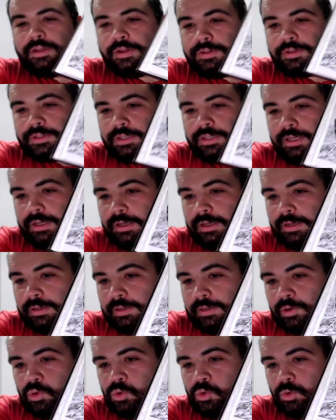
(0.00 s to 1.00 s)
Here's
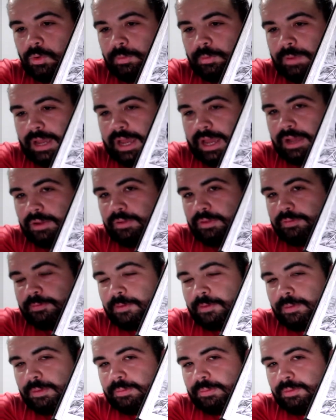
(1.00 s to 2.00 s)
a cool panel
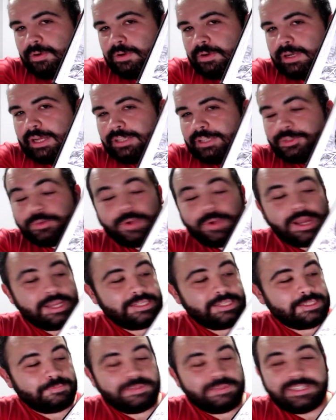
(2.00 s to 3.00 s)
from the book. I
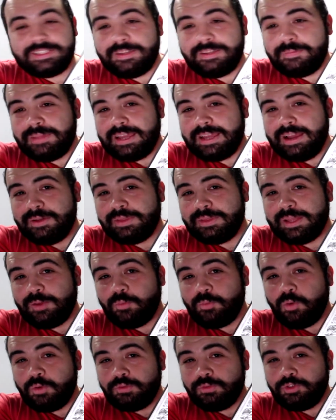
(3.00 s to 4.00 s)
tried to pick something out
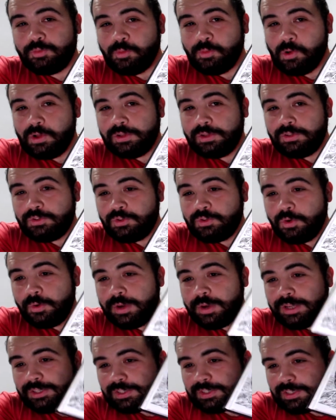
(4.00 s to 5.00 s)
that won't spoil the
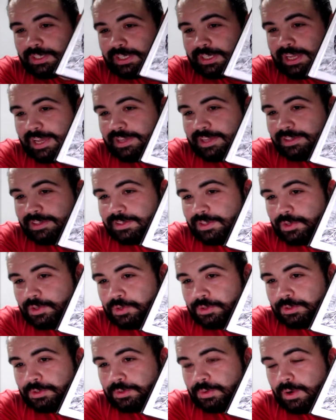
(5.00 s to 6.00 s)
story, just in case
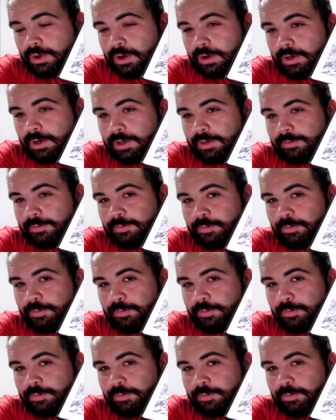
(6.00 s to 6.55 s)
you are